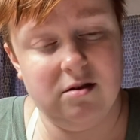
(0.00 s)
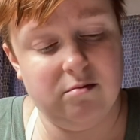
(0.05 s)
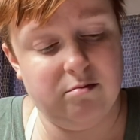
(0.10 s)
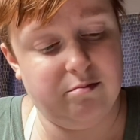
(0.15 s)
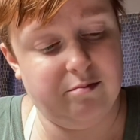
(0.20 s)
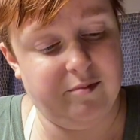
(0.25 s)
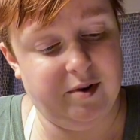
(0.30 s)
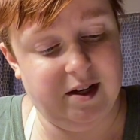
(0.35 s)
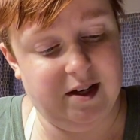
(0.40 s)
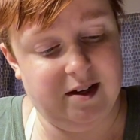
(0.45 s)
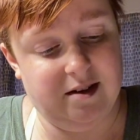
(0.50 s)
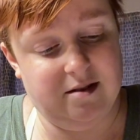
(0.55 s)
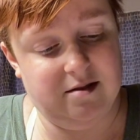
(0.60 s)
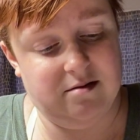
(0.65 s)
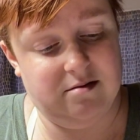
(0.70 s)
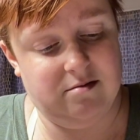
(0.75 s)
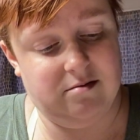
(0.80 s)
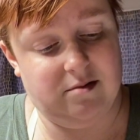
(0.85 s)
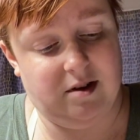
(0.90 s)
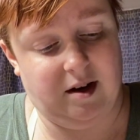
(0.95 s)
But
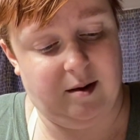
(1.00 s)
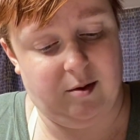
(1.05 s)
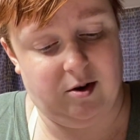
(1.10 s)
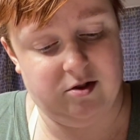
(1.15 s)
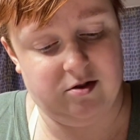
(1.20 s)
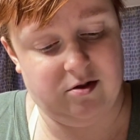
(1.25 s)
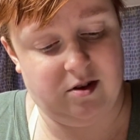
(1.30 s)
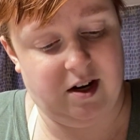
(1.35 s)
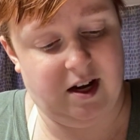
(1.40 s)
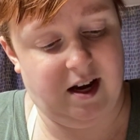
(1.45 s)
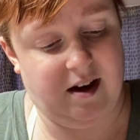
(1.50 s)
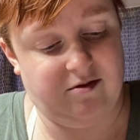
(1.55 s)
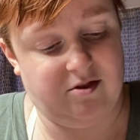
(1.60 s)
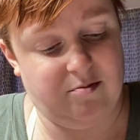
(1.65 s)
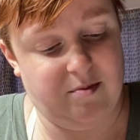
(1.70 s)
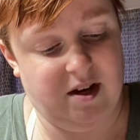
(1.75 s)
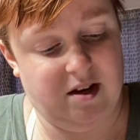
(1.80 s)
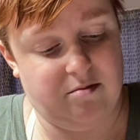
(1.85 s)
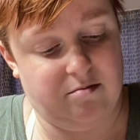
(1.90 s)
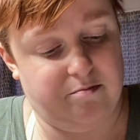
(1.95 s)
I'm also going to have to
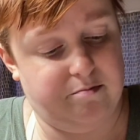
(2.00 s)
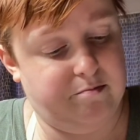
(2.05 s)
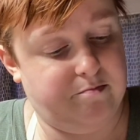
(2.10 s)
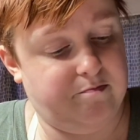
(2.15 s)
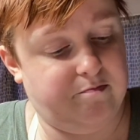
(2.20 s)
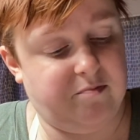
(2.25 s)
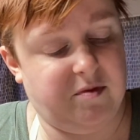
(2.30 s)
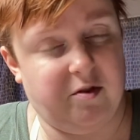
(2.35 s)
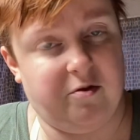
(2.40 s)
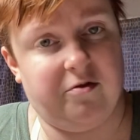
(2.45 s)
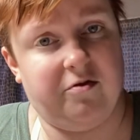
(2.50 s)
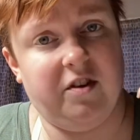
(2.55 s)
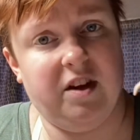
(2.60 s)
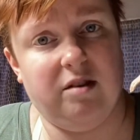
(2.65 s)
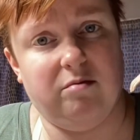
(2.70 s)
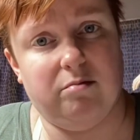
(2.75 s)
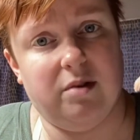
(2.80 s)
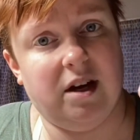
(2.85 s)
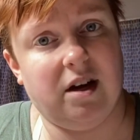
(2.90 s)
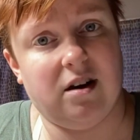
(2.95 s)
make the feet
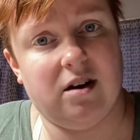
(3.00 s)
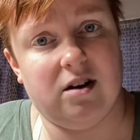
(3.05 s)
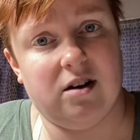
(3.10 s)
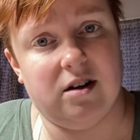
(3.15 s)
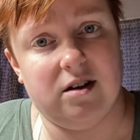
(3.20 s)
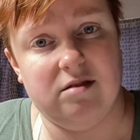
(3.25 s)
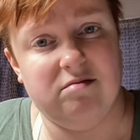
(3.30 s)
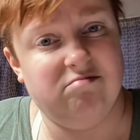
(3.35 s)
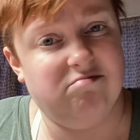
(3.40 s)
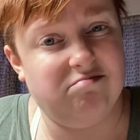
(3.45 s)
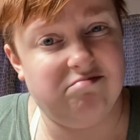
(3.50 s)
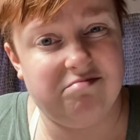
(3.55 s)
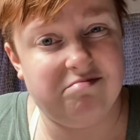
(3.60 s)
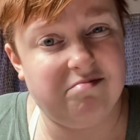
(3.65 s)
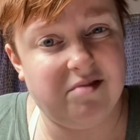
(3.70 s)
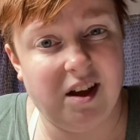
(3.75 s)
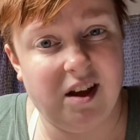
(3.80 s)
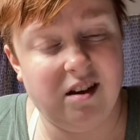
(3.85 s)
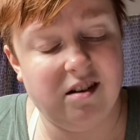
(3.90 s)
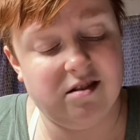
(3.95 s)
bigger and
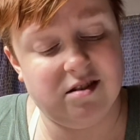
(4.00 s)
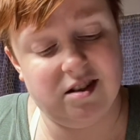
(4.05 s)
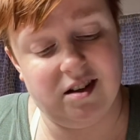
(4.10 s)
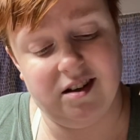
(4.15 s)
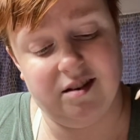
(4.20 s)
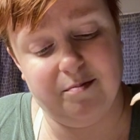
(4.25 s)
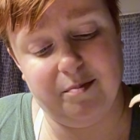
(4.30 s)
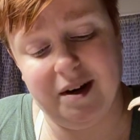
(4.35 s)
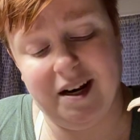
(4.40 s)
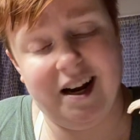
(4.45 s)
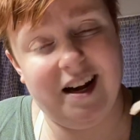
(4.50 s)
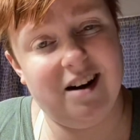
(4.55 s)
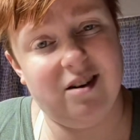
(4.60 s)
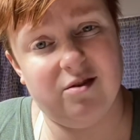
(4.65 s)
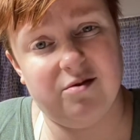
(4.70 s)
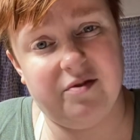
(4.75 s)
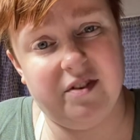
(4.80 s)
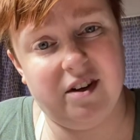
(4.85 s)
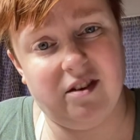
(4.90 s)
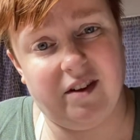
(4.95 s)
things, but I don't
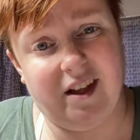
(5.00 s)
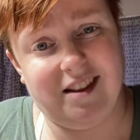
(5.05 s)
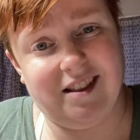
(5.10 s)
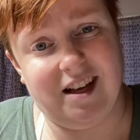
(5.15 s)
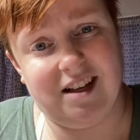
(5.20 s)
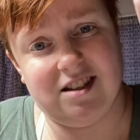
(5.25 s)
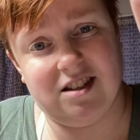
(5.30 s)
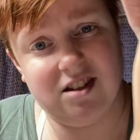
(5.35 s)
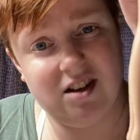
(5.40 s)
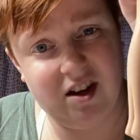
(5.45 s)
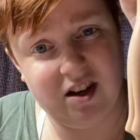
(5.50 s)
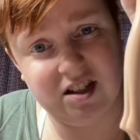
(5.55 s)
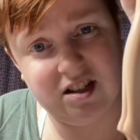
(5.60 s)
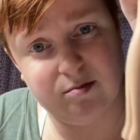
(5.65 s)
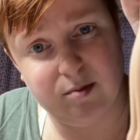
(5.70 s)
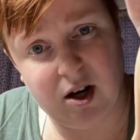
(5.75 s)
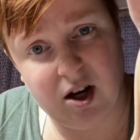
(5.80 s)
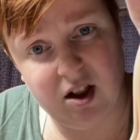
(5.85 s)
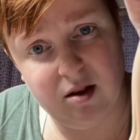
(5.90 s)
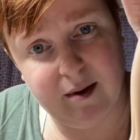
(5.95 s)
feel like that's a
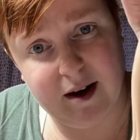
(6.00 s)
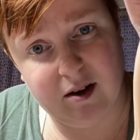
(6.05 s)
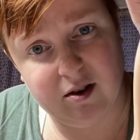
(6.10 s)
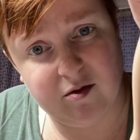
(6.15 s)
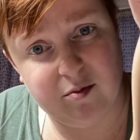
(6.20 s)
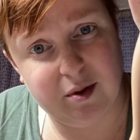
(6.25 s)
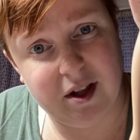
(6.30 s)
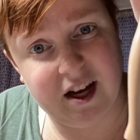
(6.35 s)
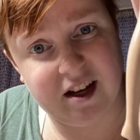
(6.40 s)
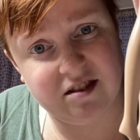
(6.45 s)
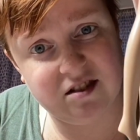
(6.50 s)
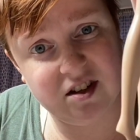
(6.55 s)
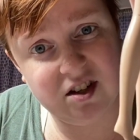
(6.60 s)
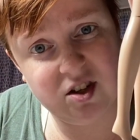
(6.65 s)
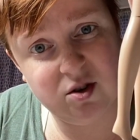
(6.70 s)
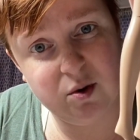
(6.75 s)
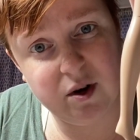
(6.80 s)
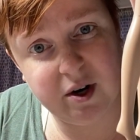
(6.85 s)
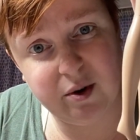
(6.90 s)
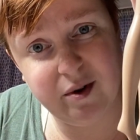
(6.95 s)
small amount of plastic
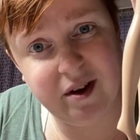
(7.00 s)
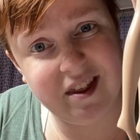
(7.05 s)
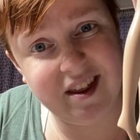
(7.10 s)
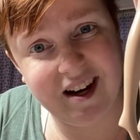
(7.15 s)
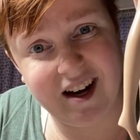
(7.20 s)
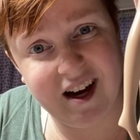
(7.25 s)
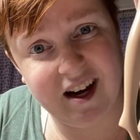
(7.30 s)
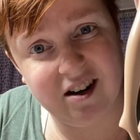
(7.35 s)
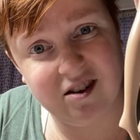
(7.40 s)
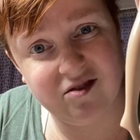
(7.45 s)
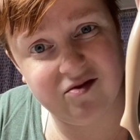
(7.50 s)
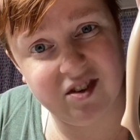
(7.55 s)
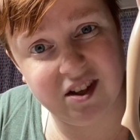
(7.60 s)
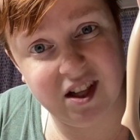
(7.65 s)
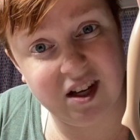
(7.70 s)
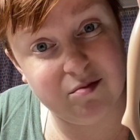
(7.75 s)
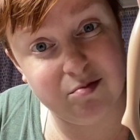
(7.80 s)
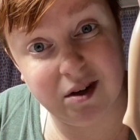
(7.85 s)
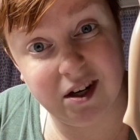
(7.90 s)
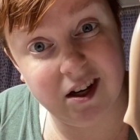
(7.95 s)
to work with, and I don't feel
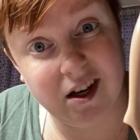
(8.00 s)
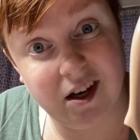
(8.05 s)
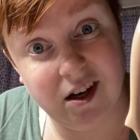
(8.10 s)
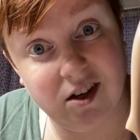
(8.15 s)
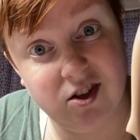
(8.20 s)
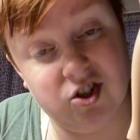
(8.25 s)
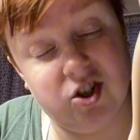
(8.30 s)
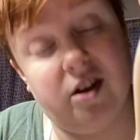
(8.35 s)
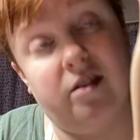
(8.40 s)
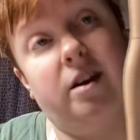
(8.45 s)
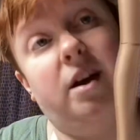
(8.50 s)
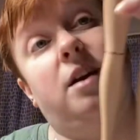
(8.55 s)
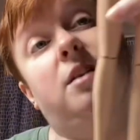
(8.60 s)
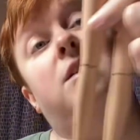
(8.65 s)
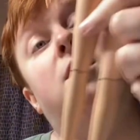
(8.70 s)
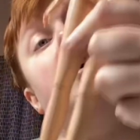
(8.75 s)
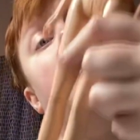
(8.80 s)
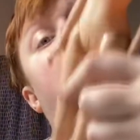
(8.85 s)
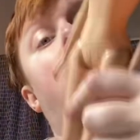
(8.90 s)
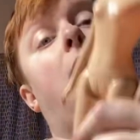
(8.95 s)
like putting a hinge on
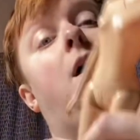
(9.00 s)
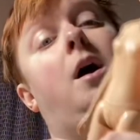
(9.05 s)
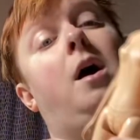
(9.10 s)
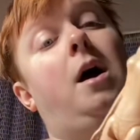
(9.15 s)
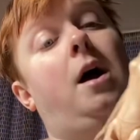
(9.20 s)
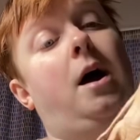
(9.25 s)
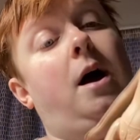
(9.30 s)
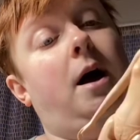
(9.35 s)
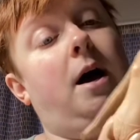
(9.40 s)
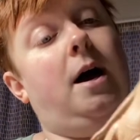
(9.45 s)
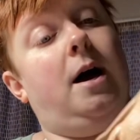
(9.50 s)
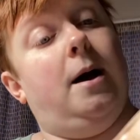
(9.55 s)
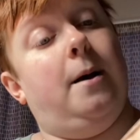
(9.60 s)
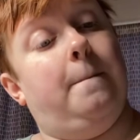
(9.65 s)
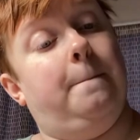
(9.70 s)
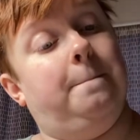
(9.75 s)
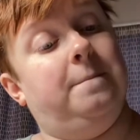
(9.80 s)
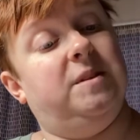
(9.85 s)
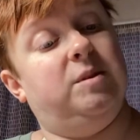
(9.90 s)
that.